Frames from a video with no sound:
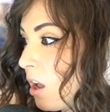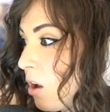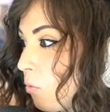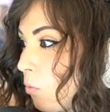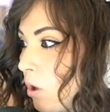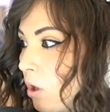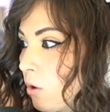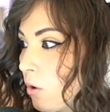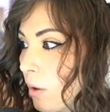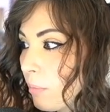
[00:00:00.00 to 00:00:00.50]
Woo,
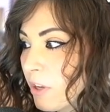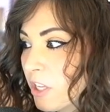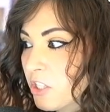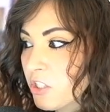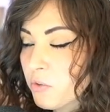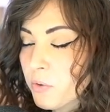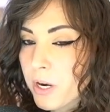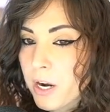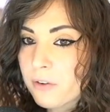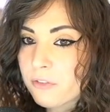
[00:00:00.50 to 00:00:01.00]
I'm going to
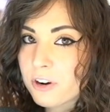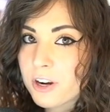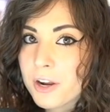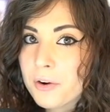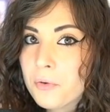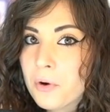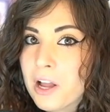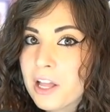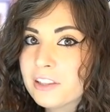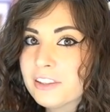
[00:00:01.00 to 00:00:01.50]
do whatever I
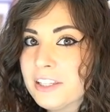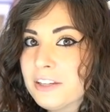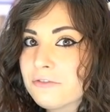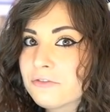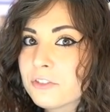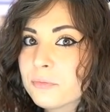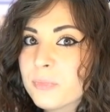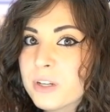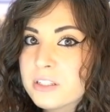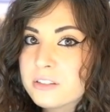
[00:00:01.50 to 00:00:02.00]
want, live
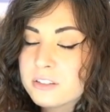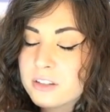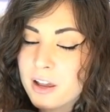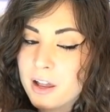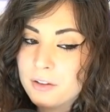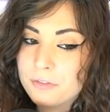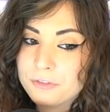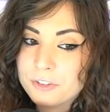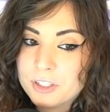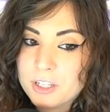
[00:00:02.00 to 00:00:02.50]
for
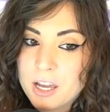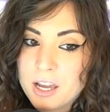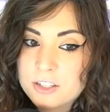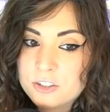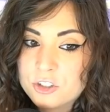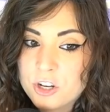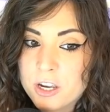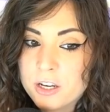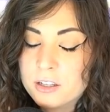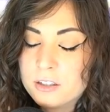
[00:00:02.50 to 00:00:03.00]
myself and not
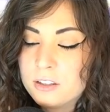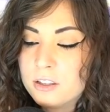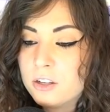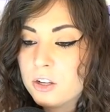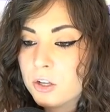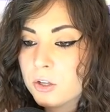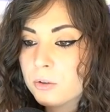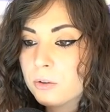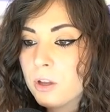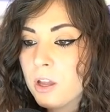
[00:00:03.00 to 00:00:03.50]
try to, you
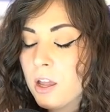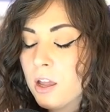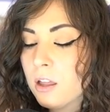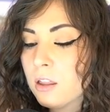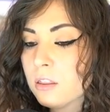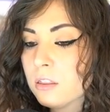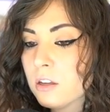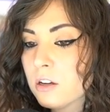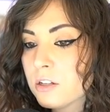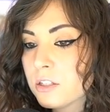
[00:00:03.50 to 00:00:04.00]
know,
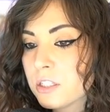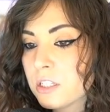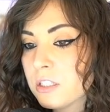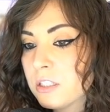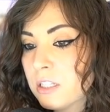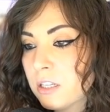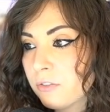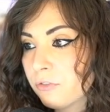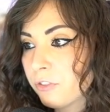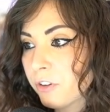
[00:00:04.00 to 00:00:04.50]
there's a
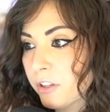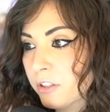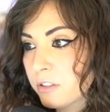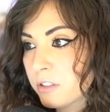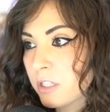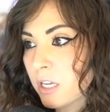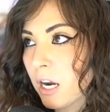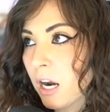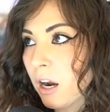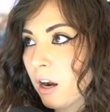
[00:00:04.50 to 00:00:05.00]
difference
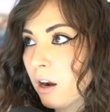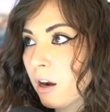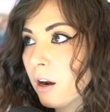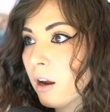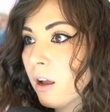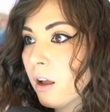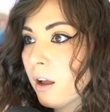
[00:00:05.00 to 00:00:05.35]
there.